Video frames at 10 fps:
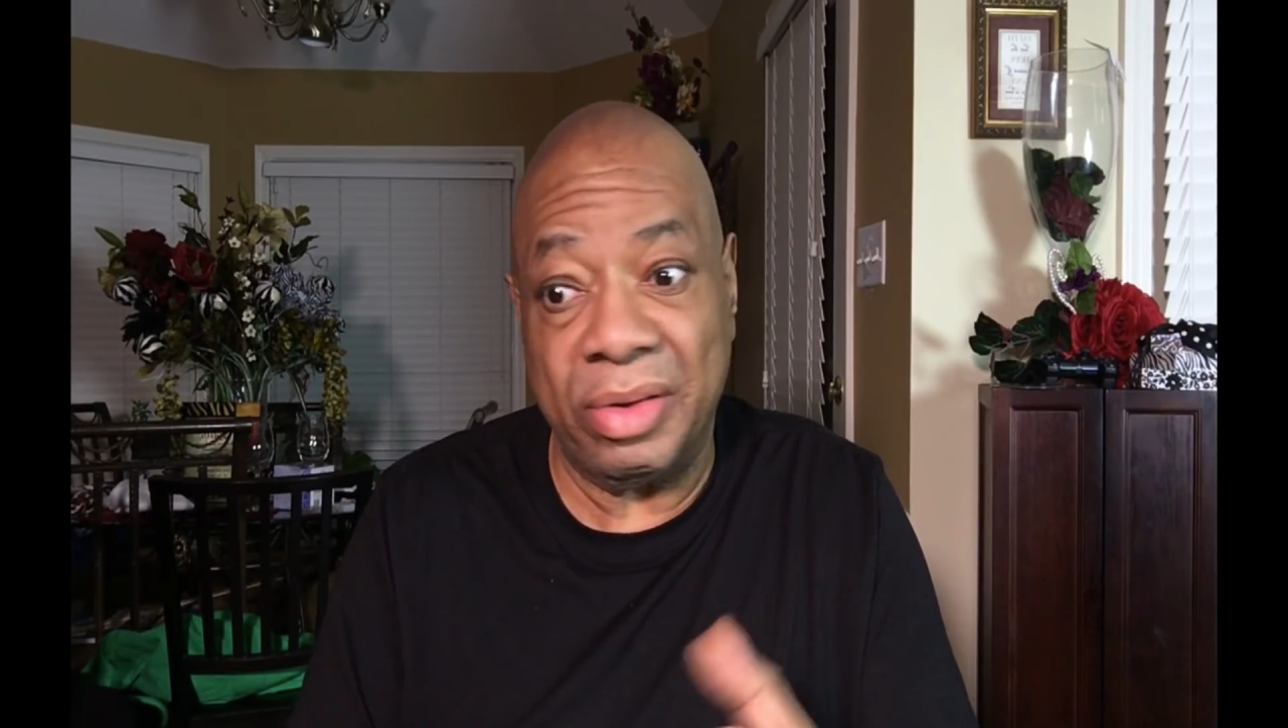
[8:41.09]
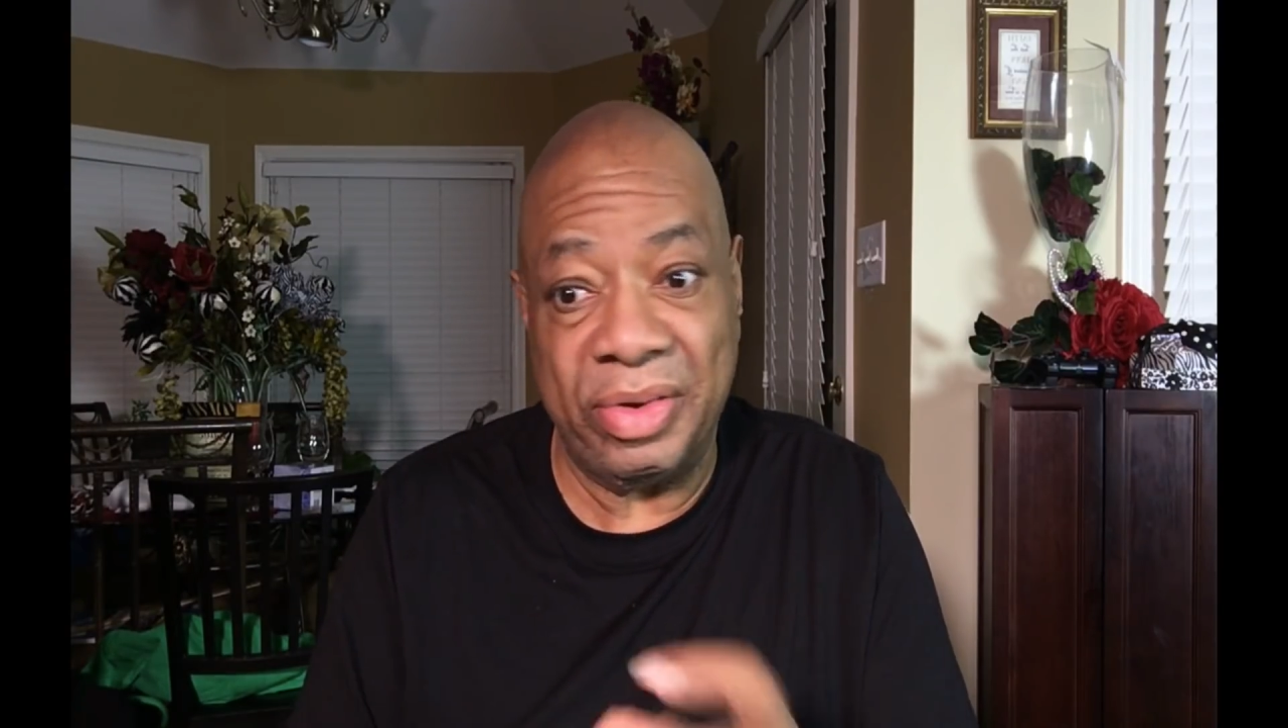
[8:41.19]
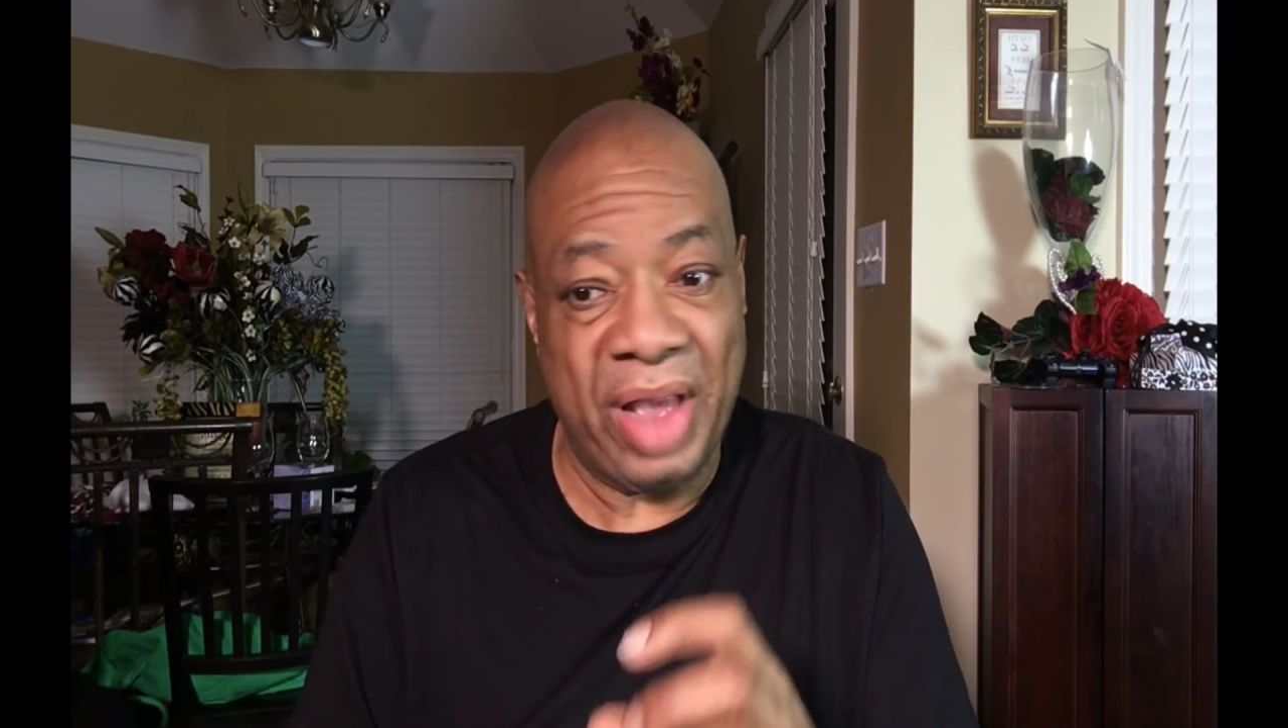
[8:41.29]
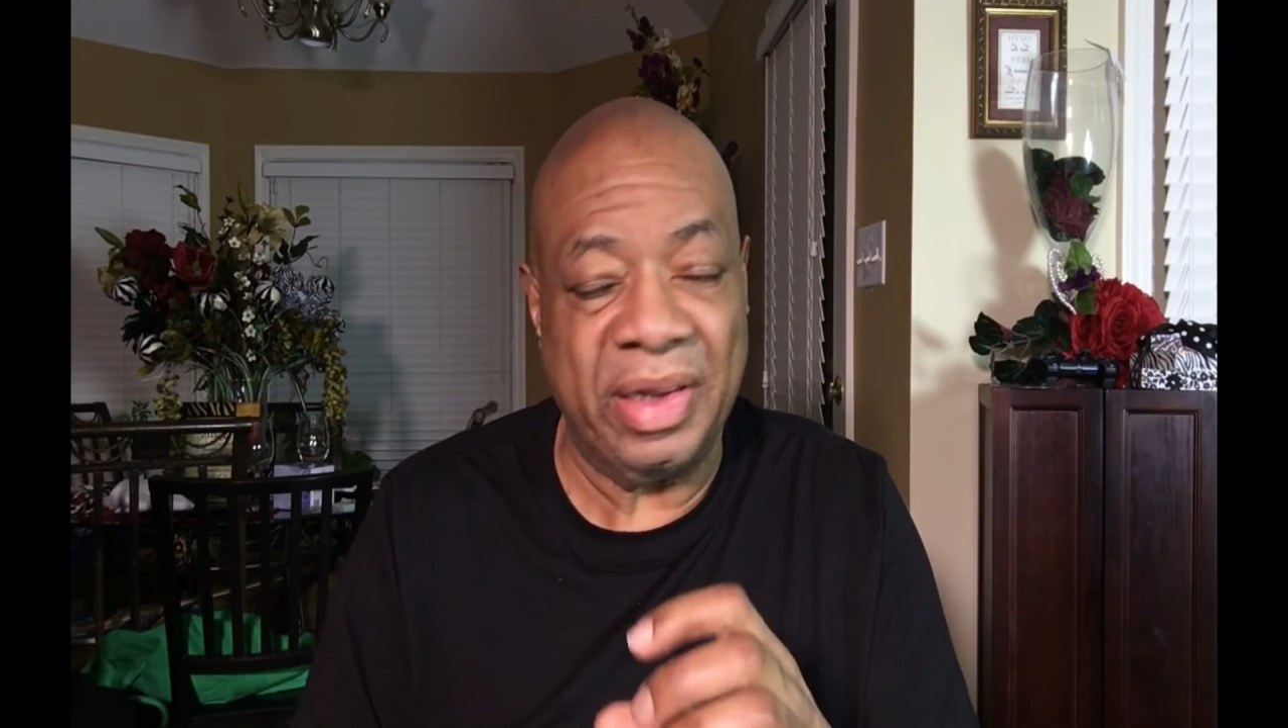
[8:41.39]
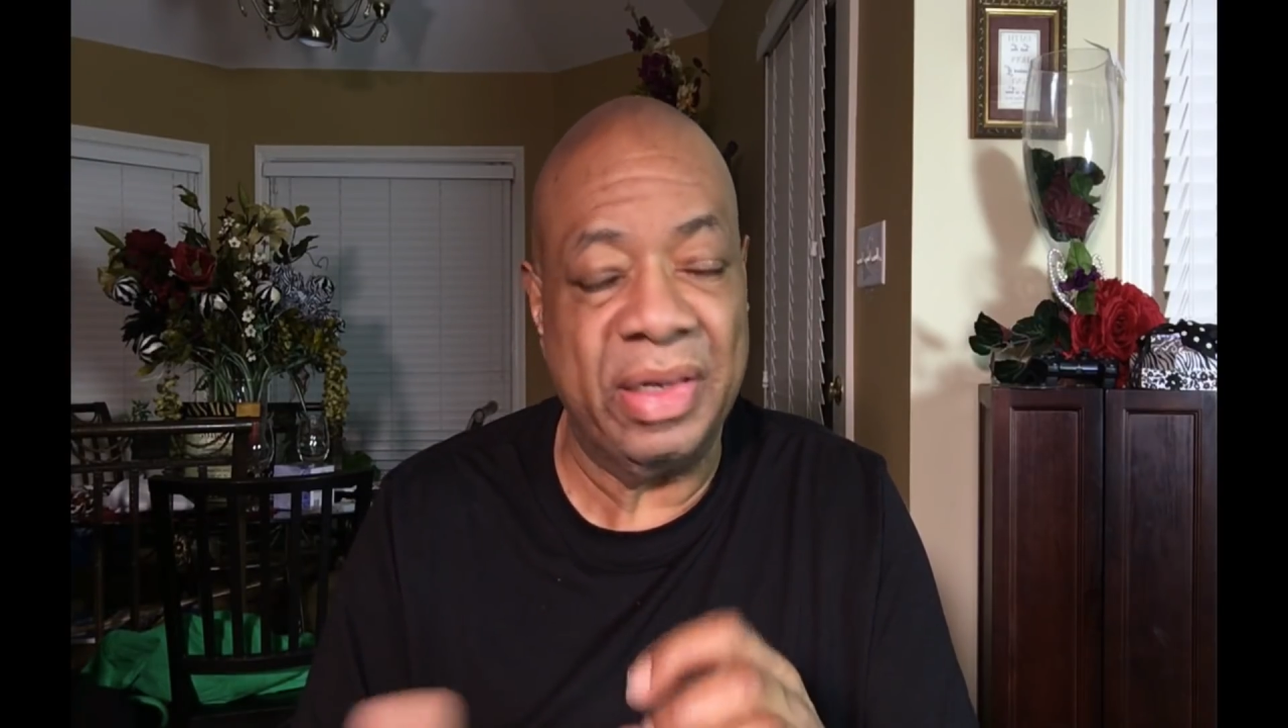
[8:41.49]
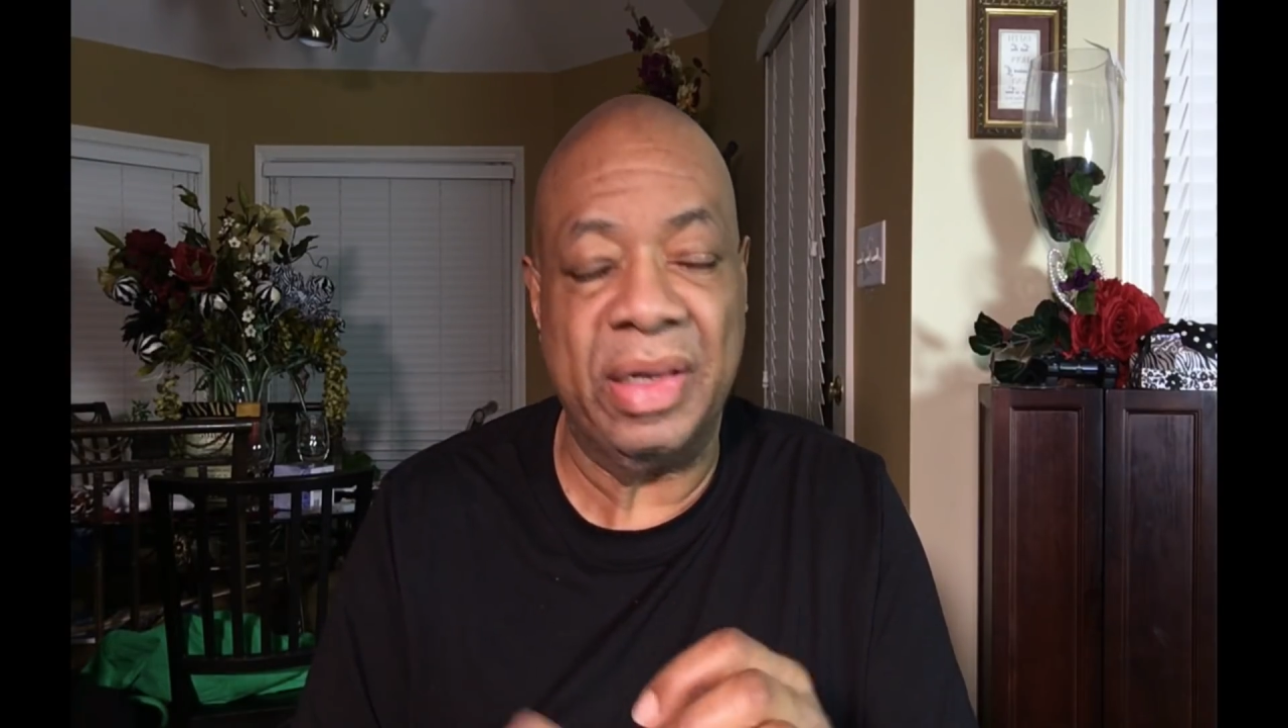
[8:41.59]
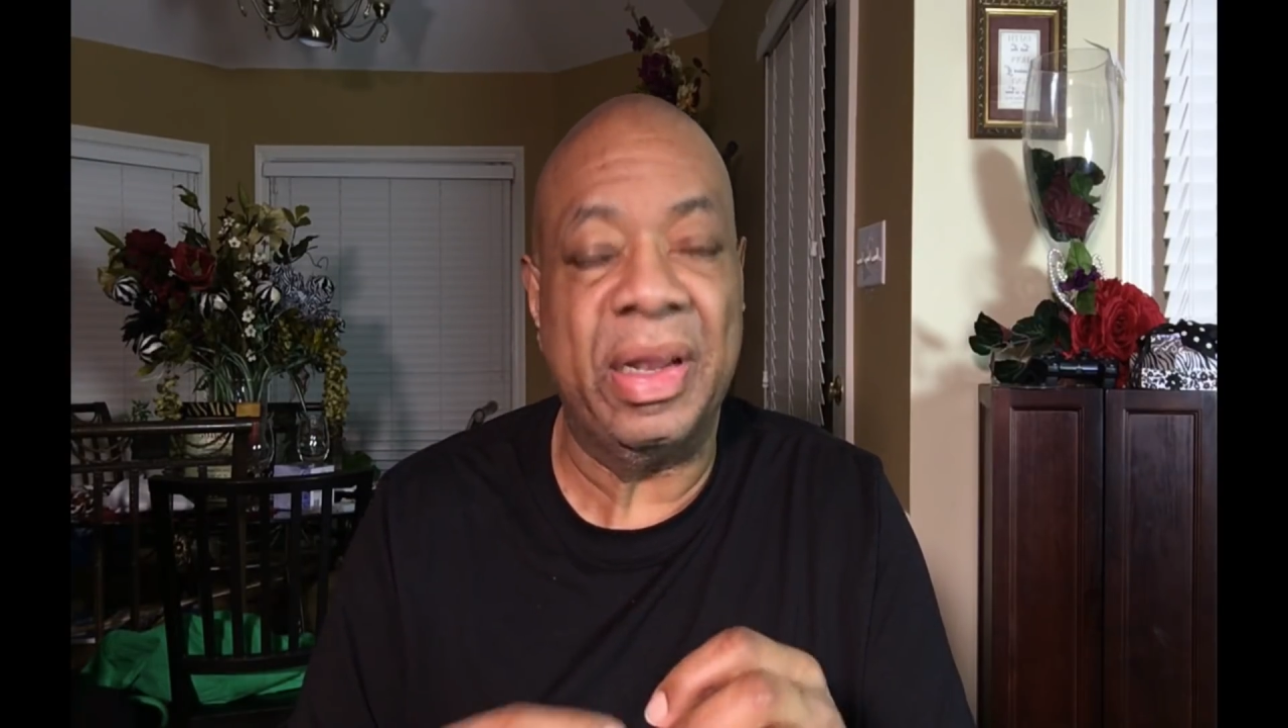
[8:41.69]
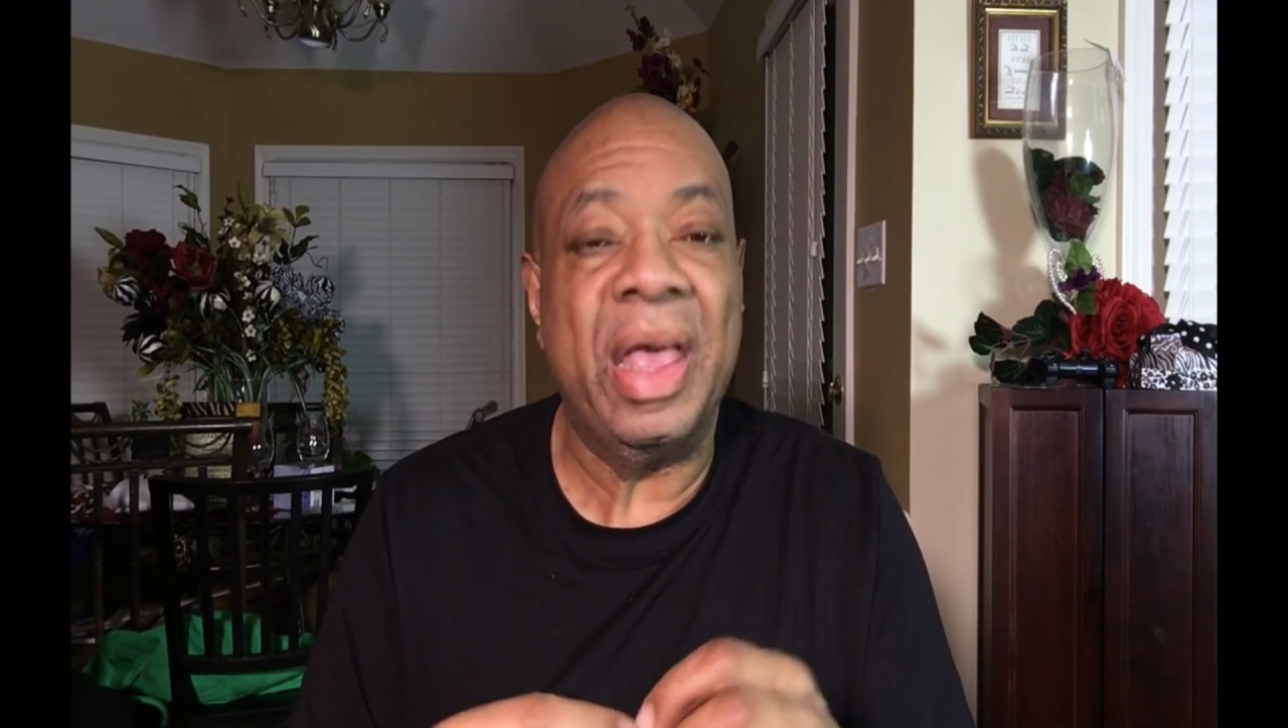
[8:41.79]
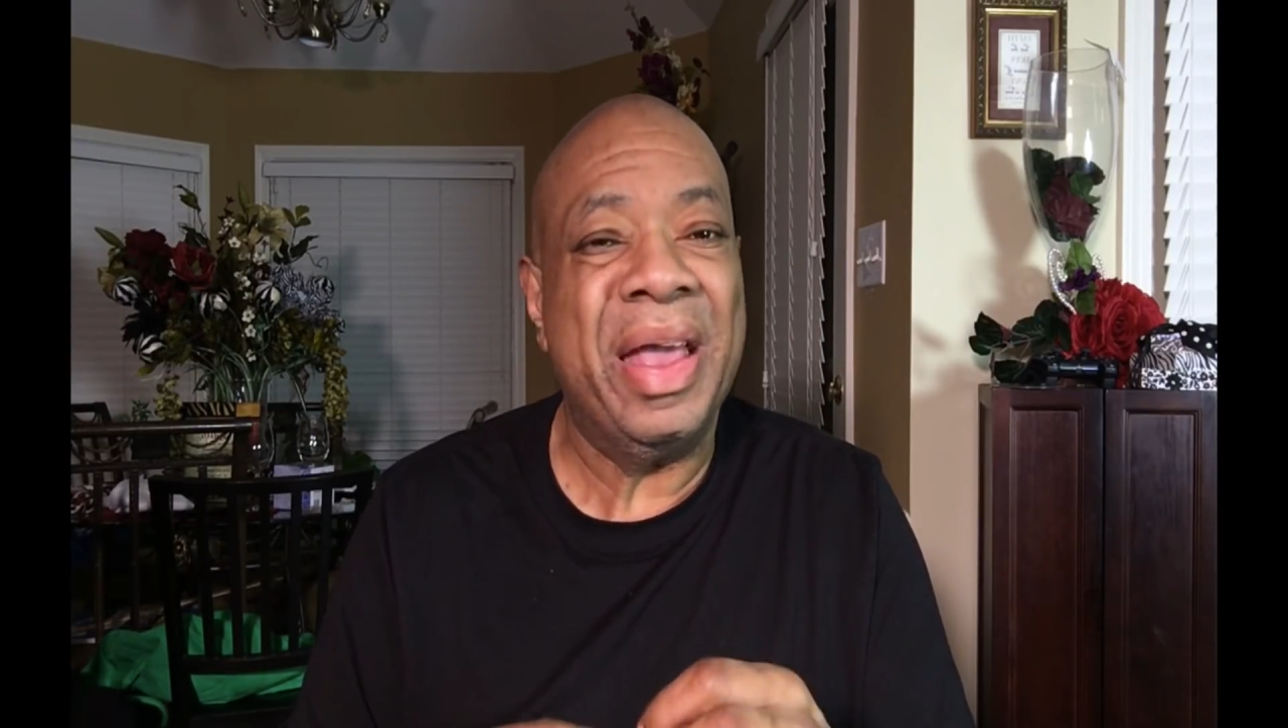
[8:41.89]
died,